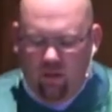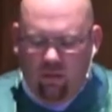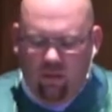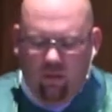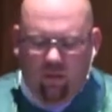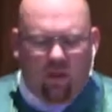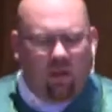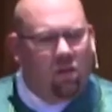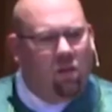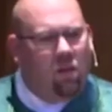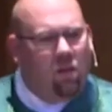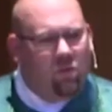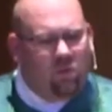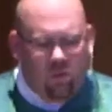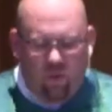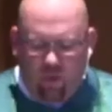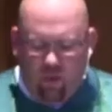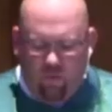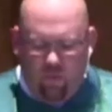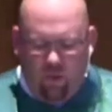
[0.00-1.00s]
Looking
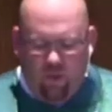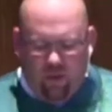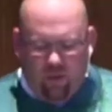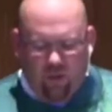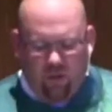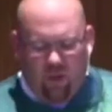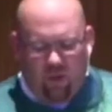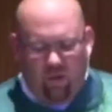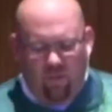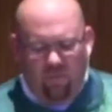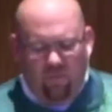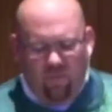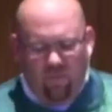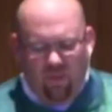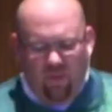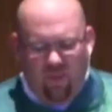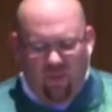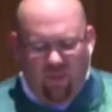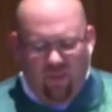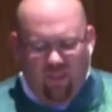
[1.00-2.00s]
closer at the
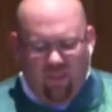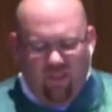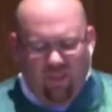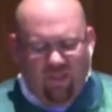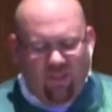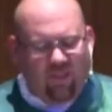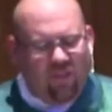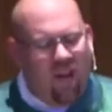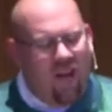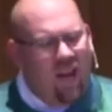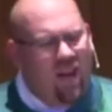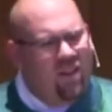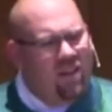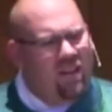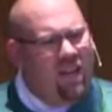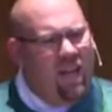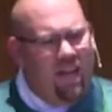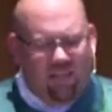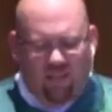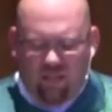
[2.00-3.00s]
picture, the
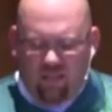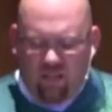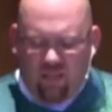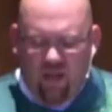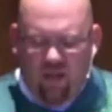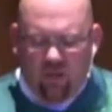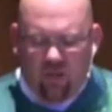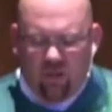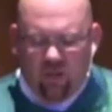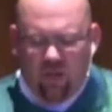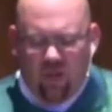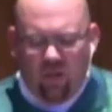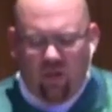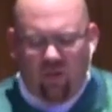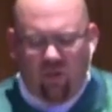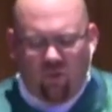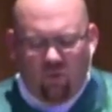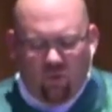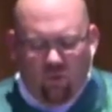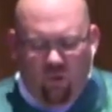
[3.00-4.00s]
child had such
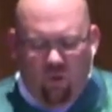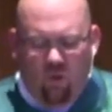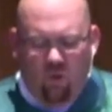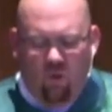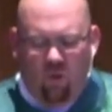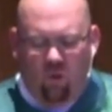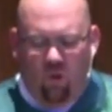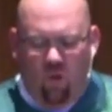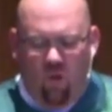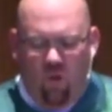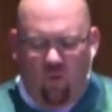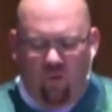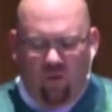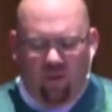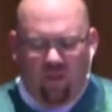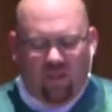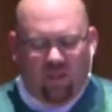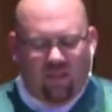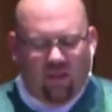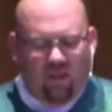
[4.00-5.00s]
control
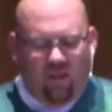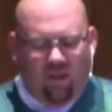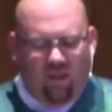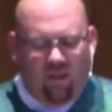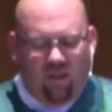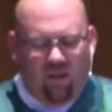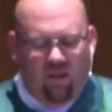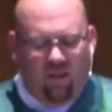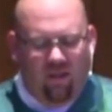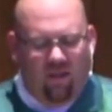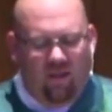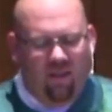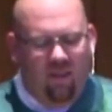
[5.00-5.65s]
over the steer.